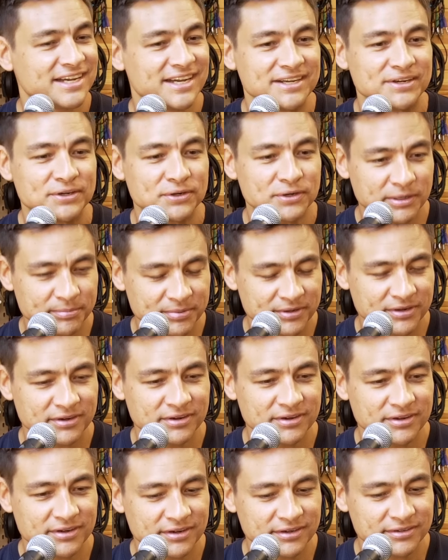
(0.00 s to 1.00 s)
I grew up in
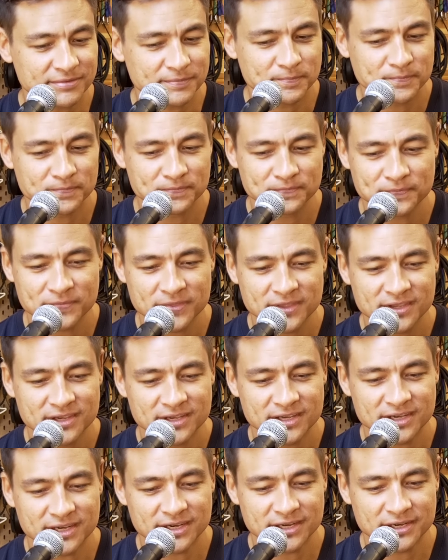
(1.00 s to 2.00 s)
Hong Kong.
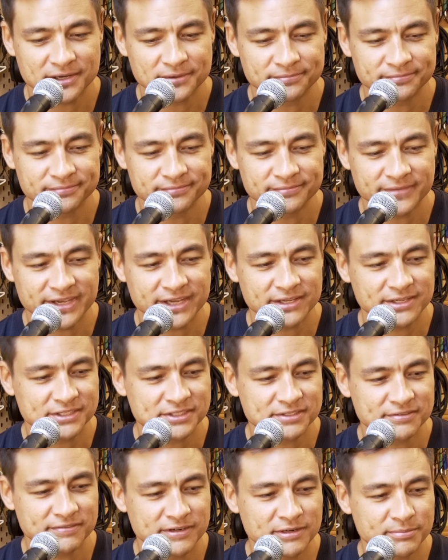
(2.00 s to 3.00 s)

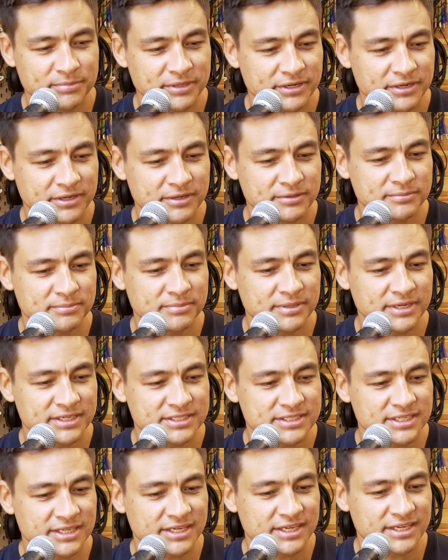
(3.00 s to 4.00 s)
English and Filipino, but
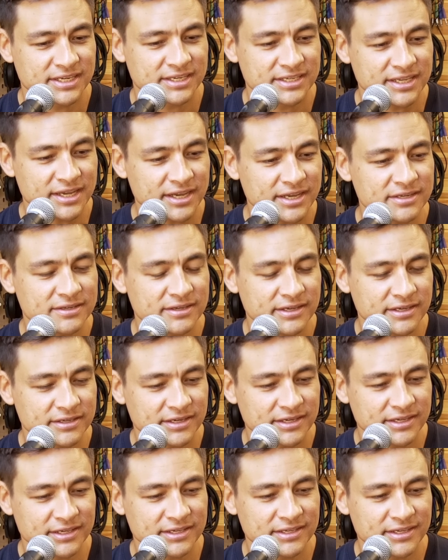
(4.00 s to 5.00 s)

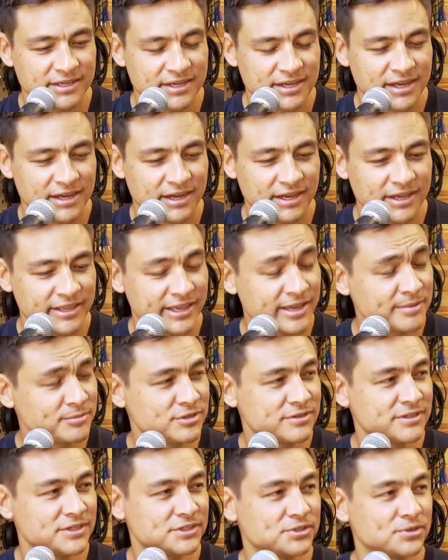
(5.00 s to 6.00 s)
I came
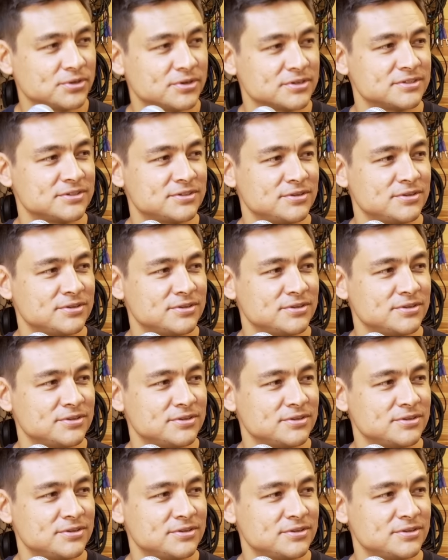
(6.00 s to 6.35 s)
to these shores in